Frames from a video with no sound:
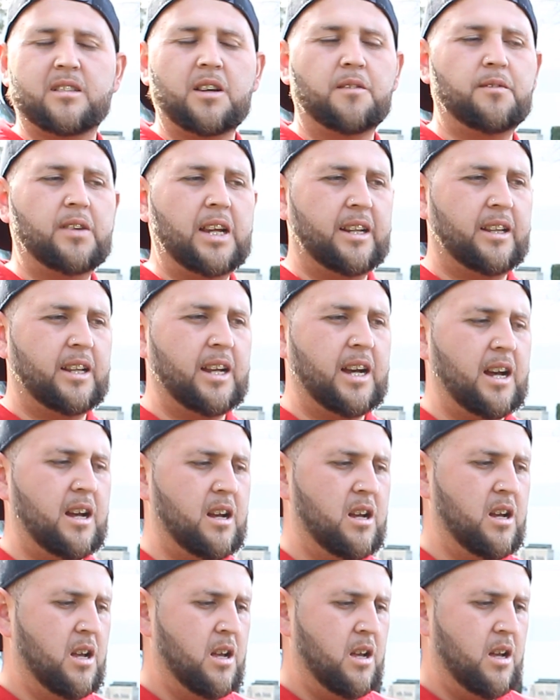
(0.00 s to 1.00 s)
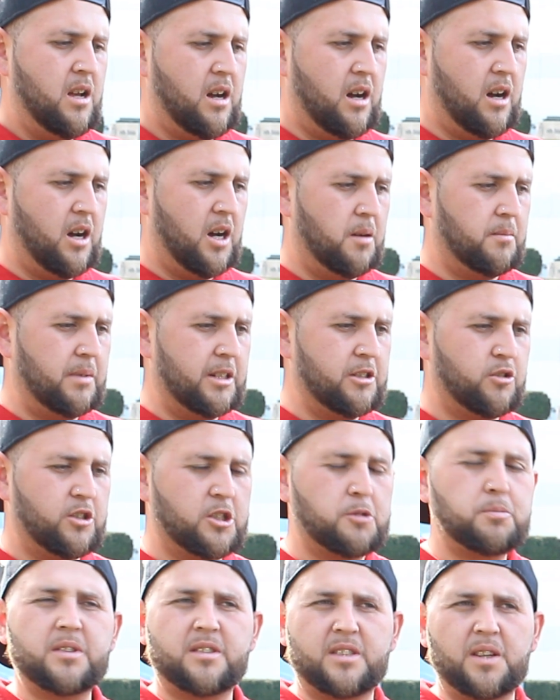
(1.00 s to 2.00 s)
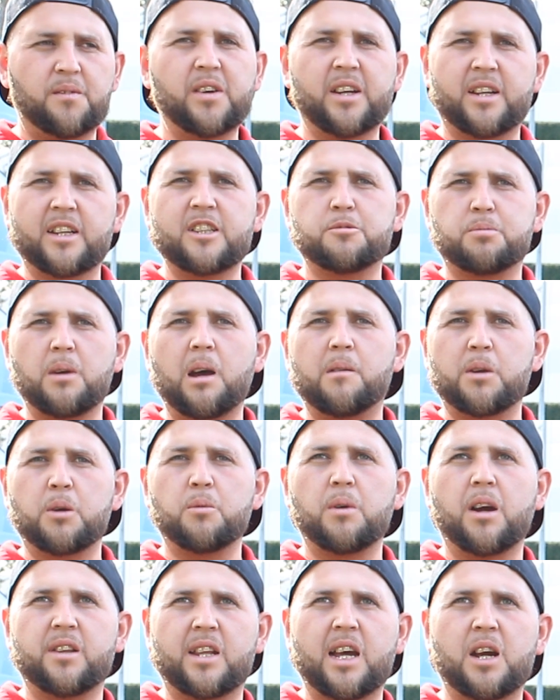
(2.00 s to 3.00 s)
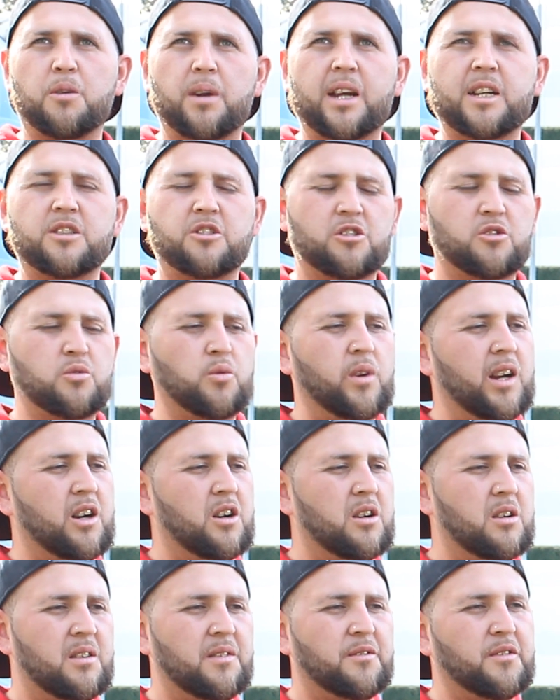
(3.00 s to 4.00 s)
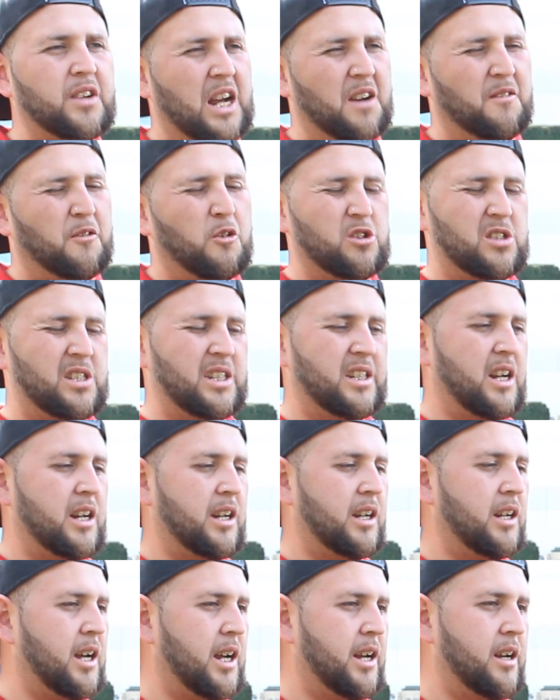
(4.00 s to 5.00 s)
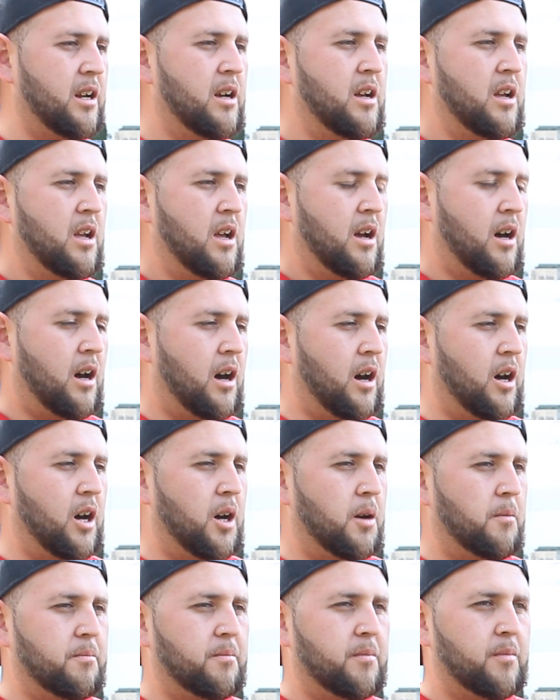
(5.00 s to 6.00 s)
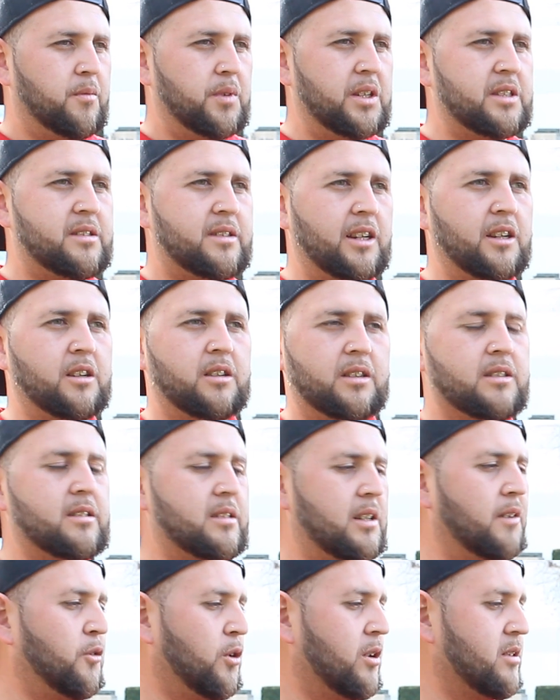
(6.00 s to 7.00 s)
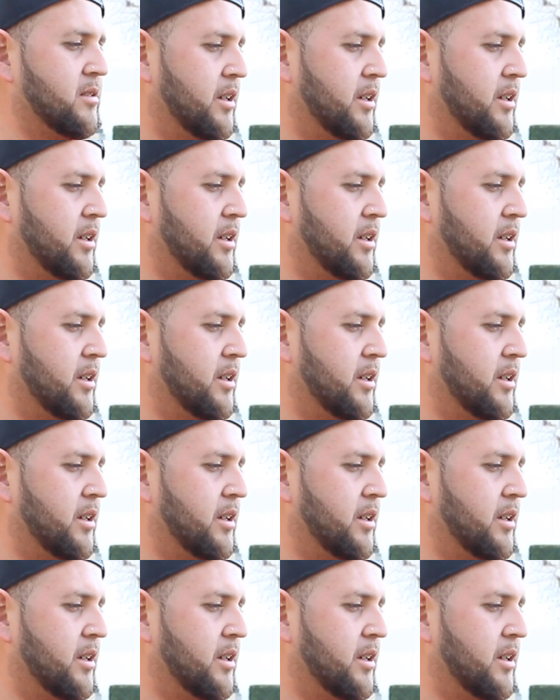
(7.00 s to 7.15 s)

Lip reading: stuff like that. This one specifically is probably around that range as well, if not $14.99. This stuff works